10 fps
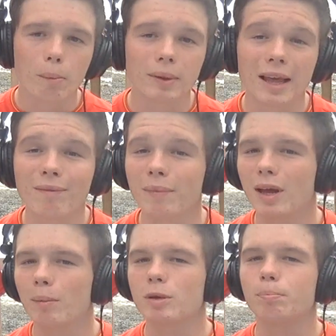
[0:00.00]
but they haven't
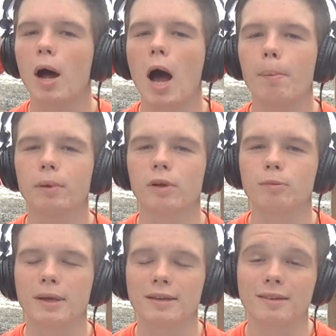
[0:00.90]
become as popular as
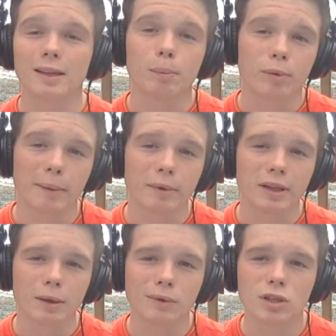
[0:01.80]
places like the Premier
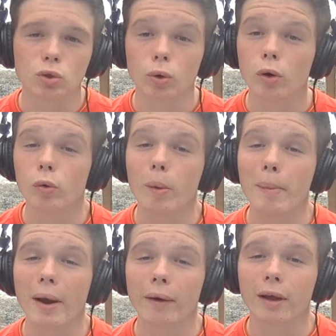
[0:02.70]
League, which has grown to
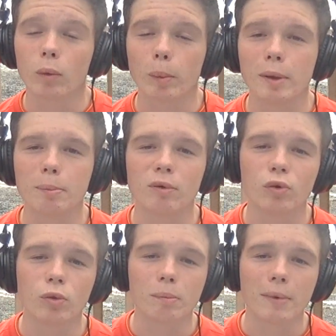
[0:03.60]
America, where people
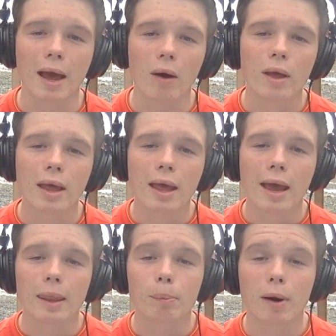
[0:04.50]
view them now.
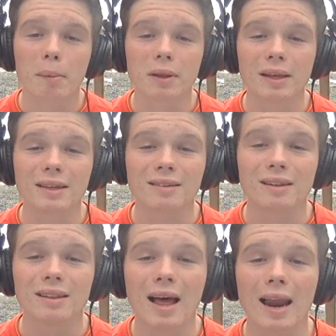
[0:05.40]
And the Premier League gets a
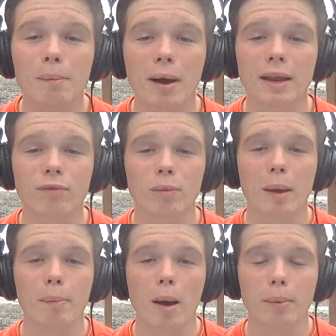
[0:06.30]
lot of money from
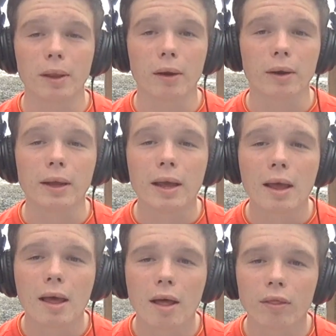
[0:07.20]
that popularity.
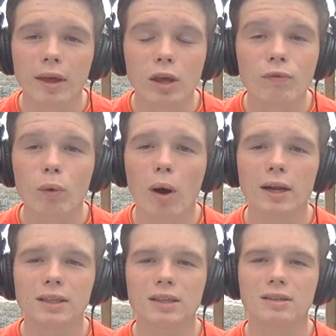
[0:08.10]
Thank you for
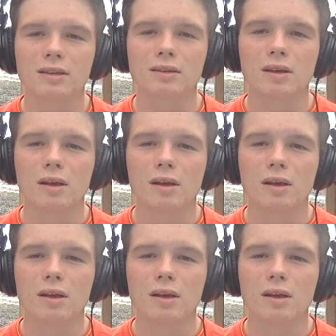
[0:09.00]
watching. This is